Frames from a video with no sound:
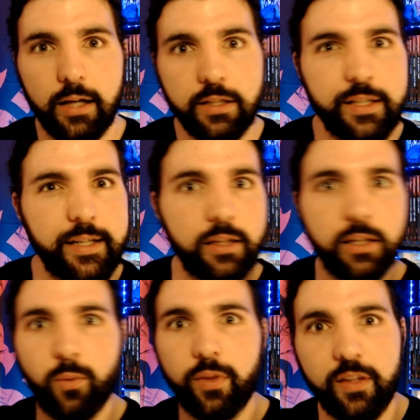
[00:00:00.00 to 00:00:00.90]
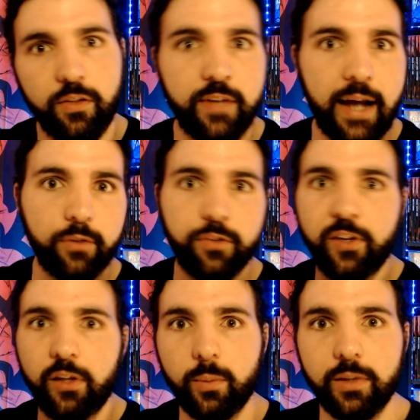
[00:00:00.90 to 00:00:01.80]
dealing with these doubts,
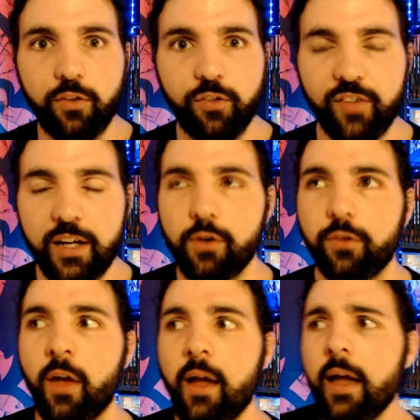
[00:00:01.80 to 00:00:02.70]
dealing with these fears,